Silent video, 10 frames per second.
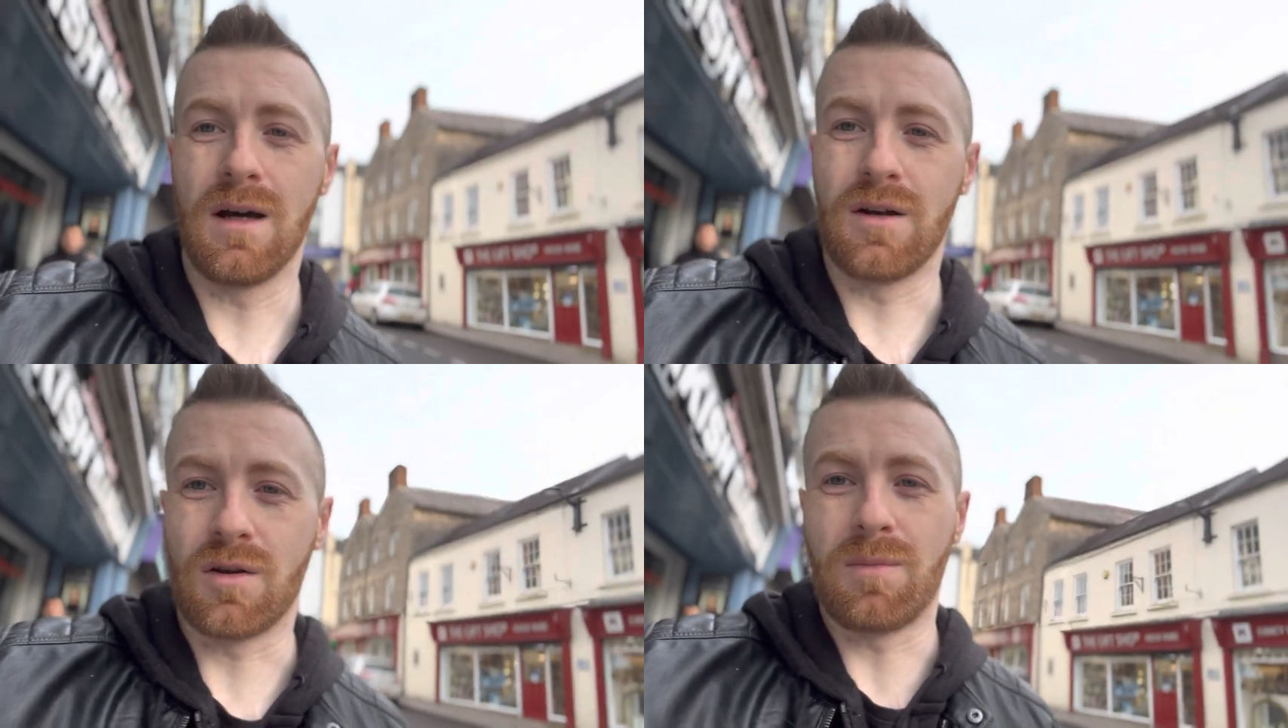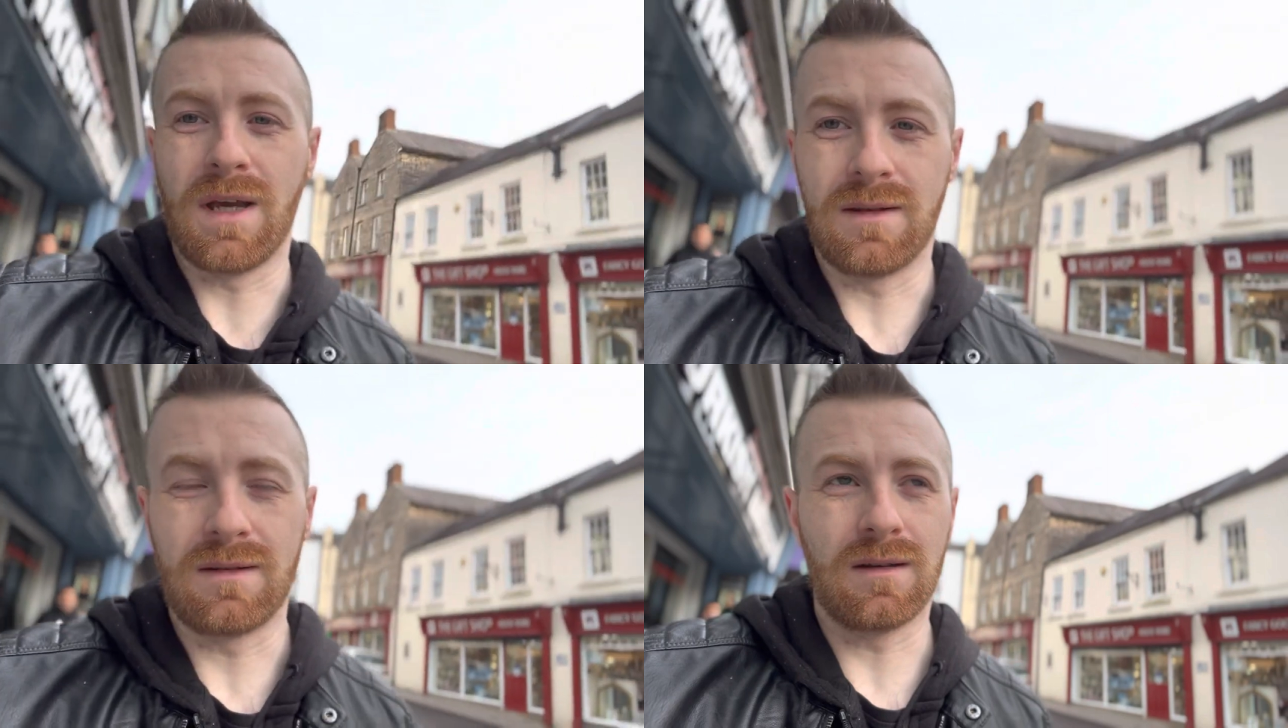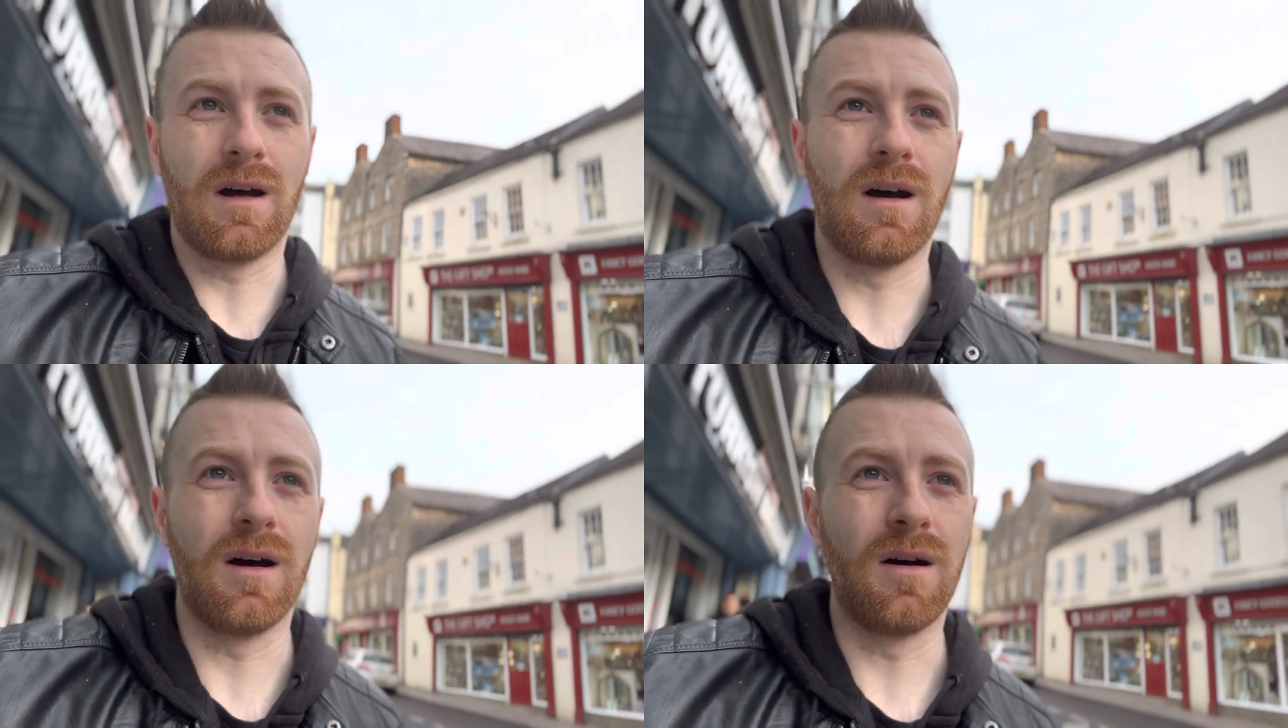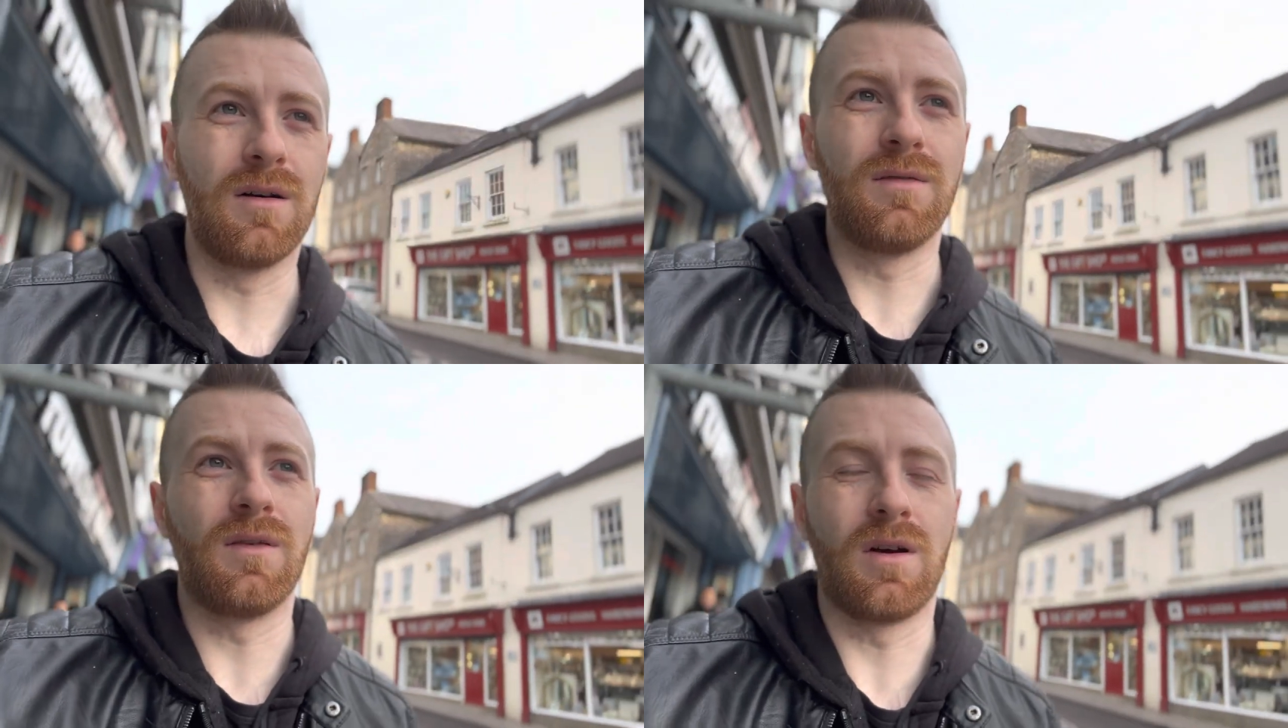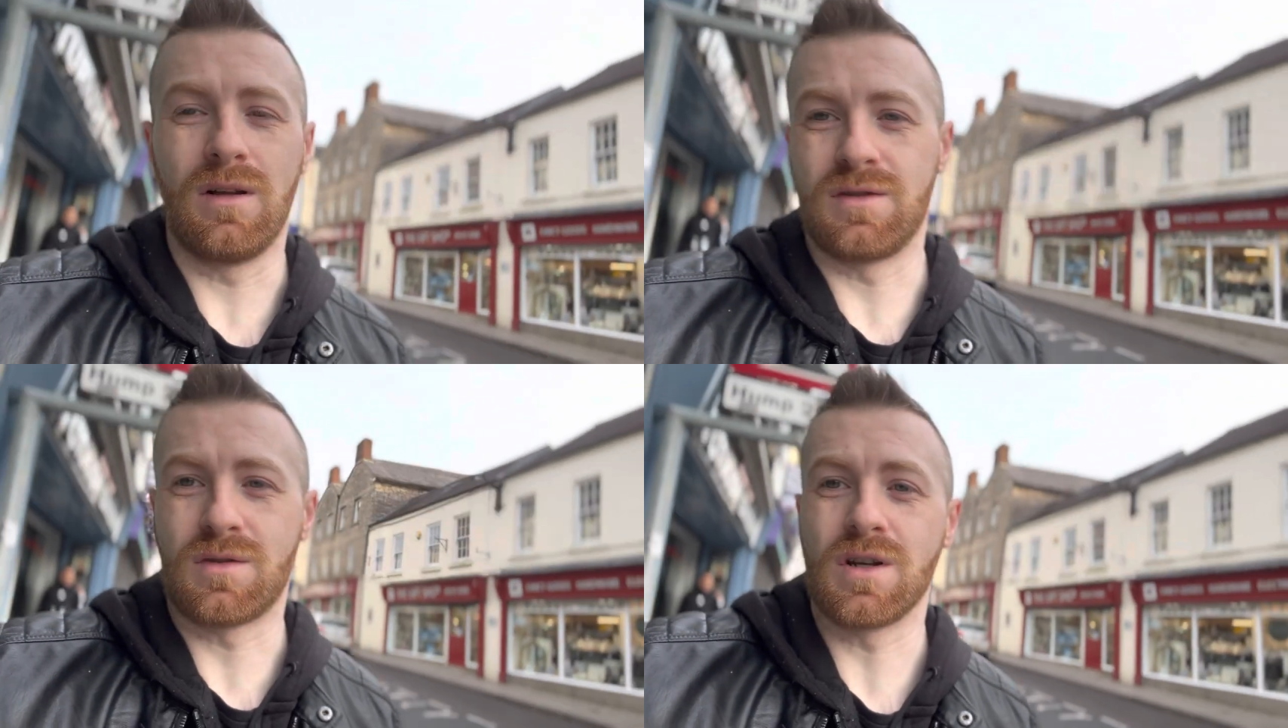another piece of our
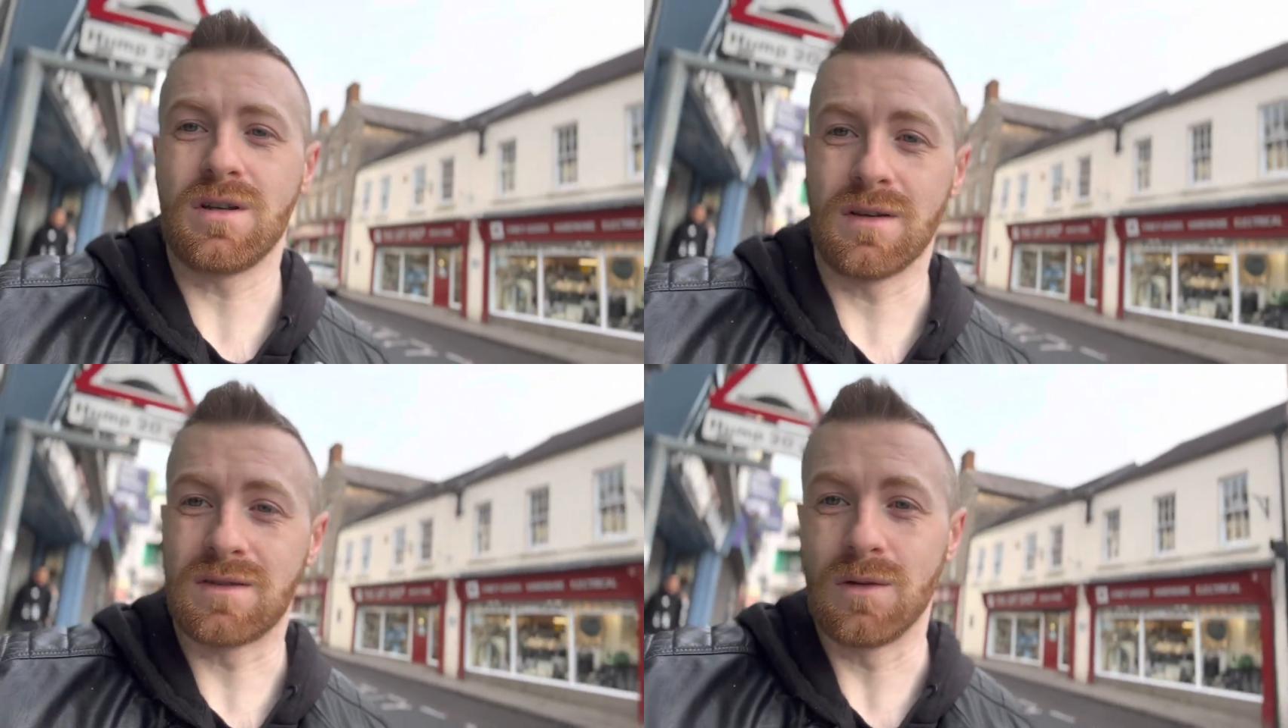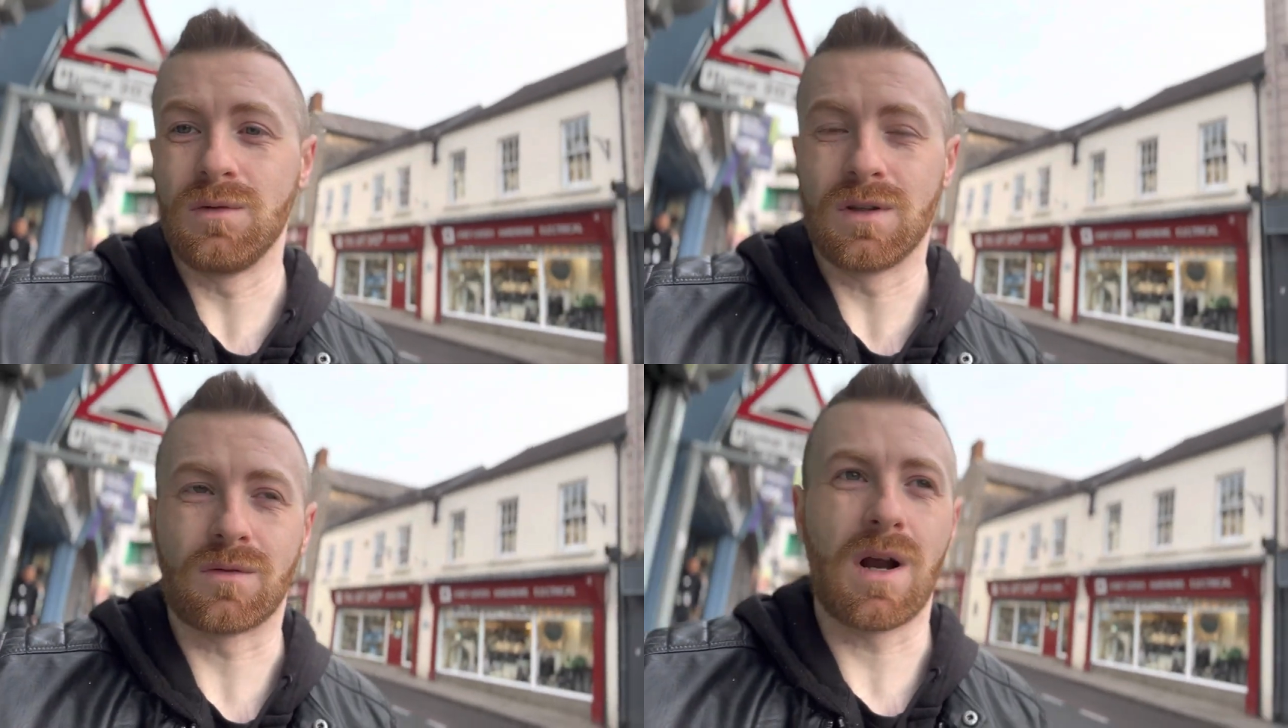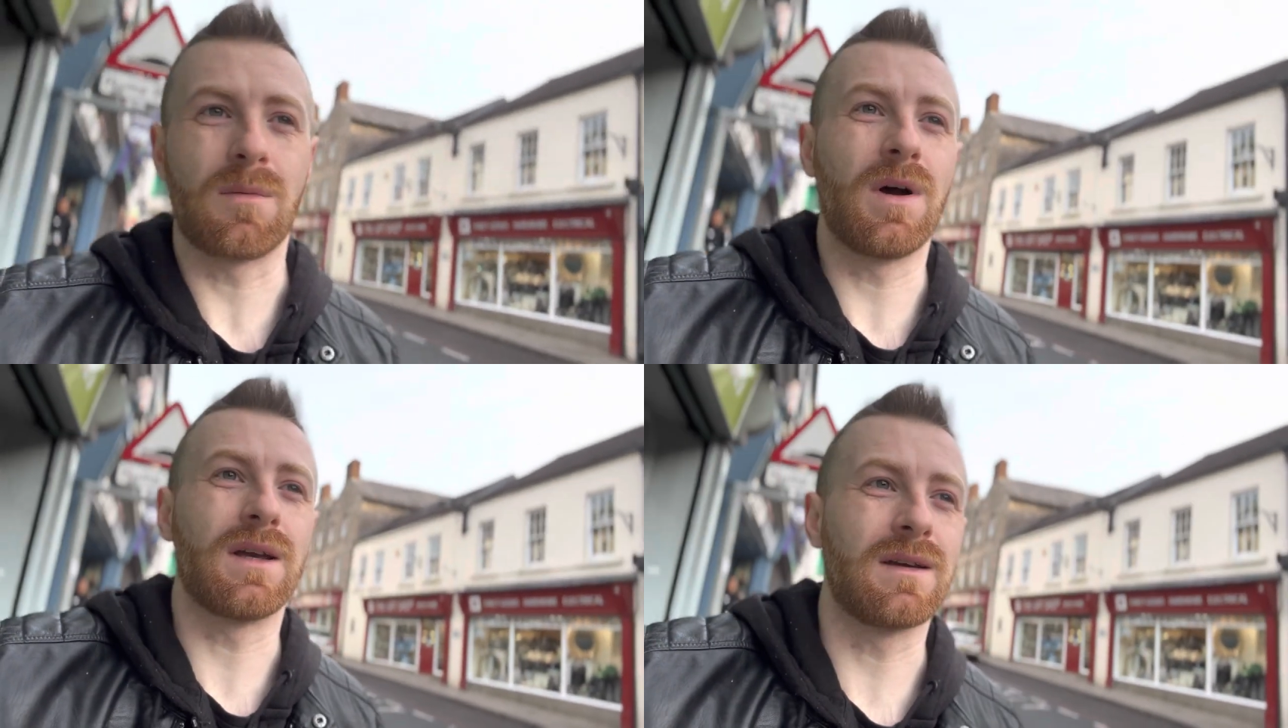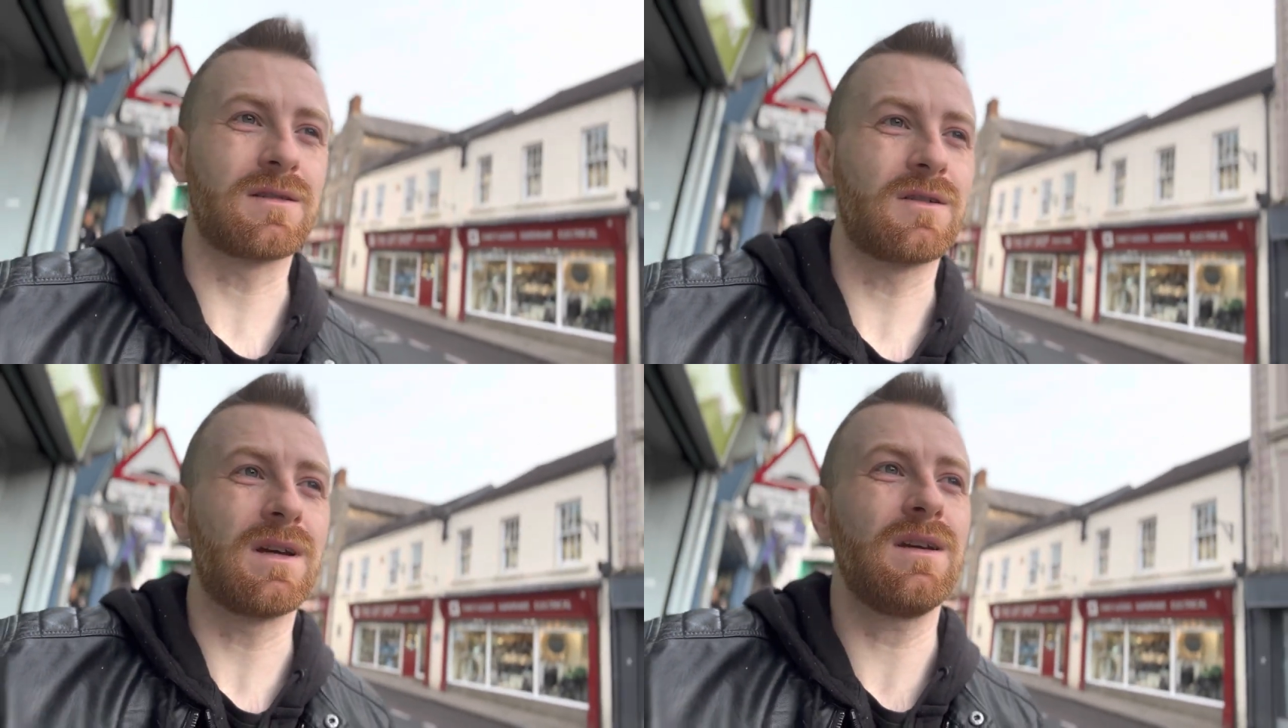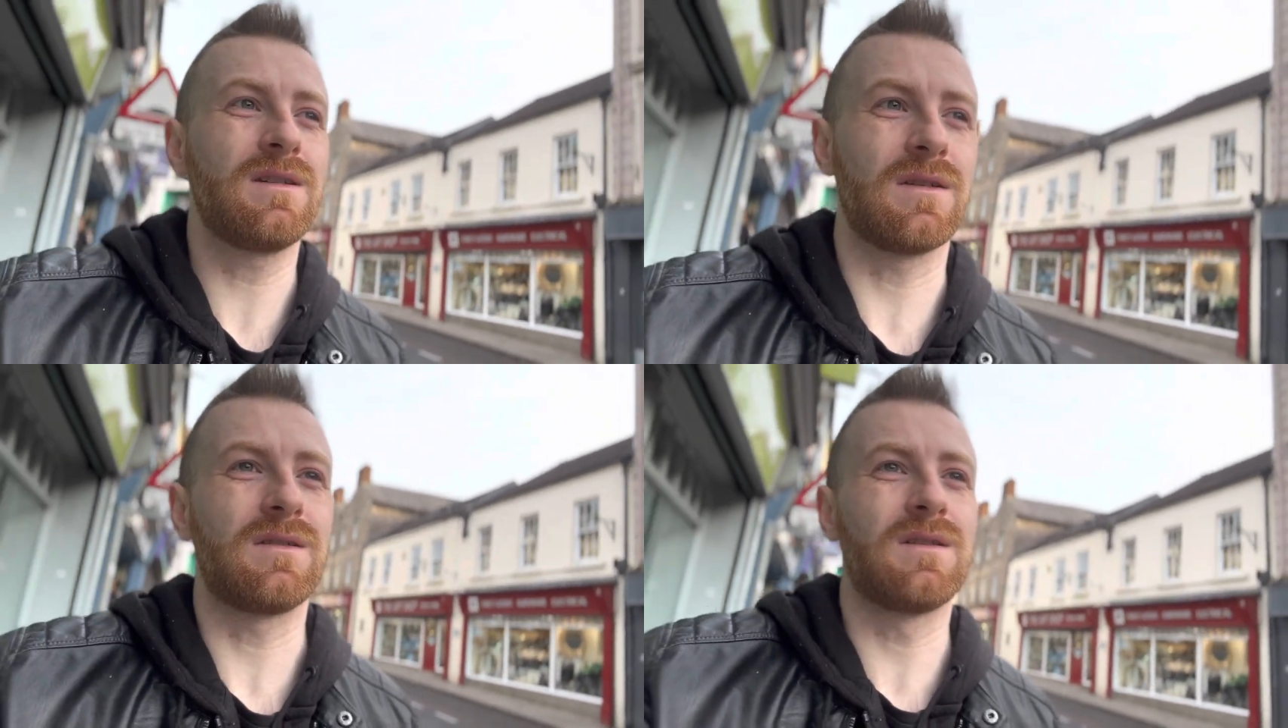illustration that sold in the crack pot yesterday,
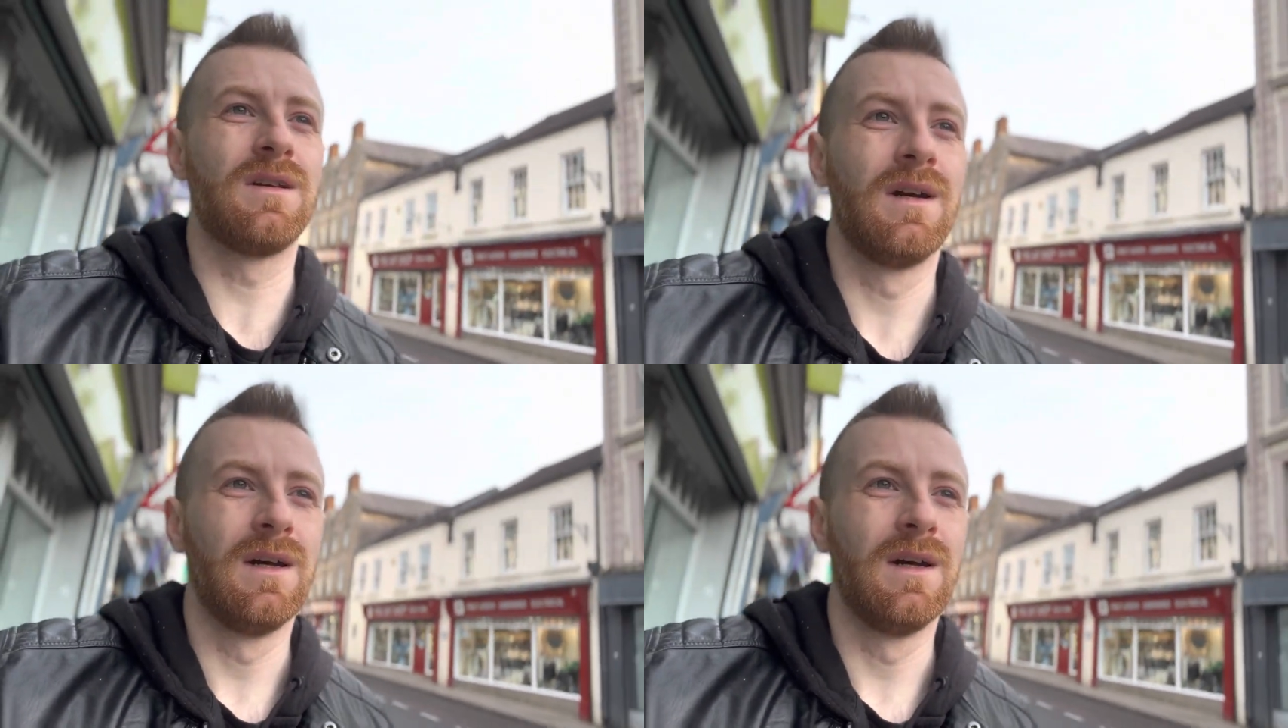just